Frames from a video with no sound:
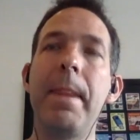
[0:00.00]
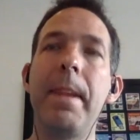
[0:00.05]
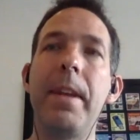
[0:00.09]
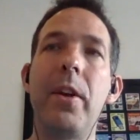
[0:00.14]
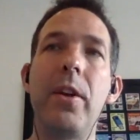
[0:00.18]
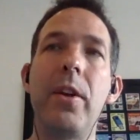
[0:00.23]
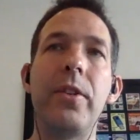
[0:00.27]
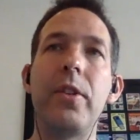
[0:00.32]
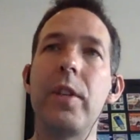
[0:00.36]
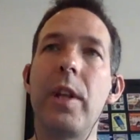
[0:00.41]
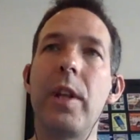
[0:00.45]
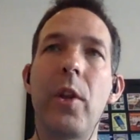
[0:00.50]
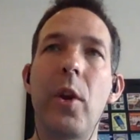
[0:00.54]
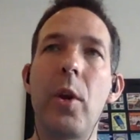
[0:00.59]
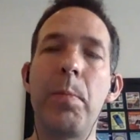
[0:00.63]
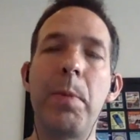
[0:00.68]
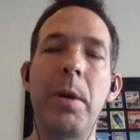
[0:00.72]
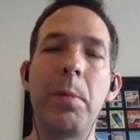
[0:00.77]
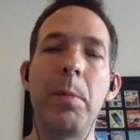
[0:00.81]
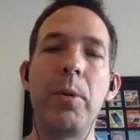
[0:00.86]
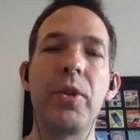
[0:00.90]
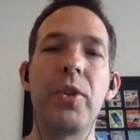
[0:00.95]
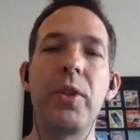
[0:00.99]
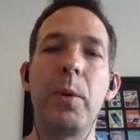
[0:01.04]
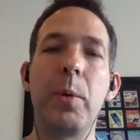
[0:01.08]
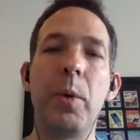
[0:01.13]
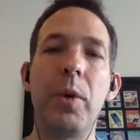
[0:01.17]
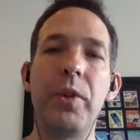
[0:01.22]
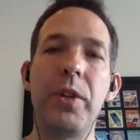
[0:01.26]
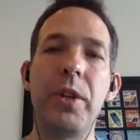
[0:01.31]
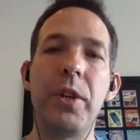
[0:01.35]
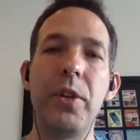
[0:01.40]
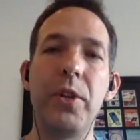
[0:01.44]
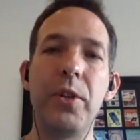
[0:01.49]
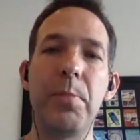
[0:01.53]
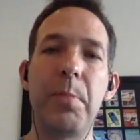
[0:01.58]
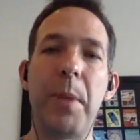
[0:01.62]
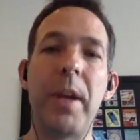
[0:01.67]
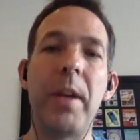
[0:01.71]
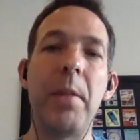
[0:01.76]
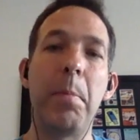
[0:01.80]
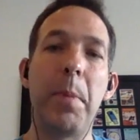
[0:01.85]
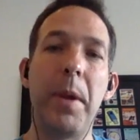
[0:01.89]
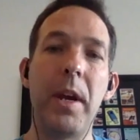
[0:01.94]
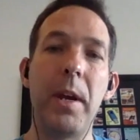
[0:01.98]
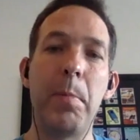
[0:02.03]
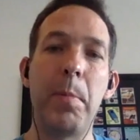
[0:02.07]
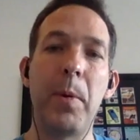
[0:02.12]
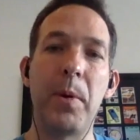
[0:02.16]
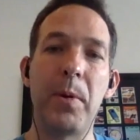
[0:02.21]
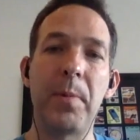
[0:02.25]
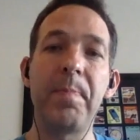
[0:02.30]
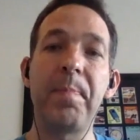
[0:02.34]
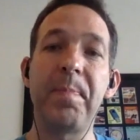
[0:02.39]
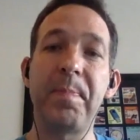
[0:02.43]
There's a lot of people still want to use pen and paper,